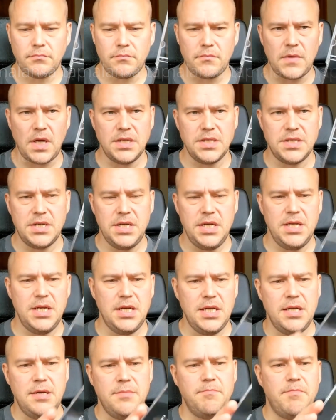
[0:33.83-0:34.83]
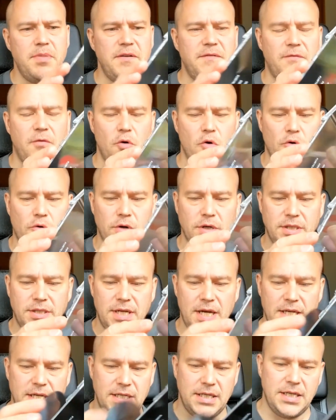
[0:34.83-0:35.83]
CD before
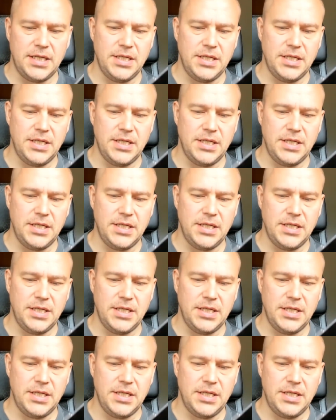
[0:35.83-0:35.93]
getting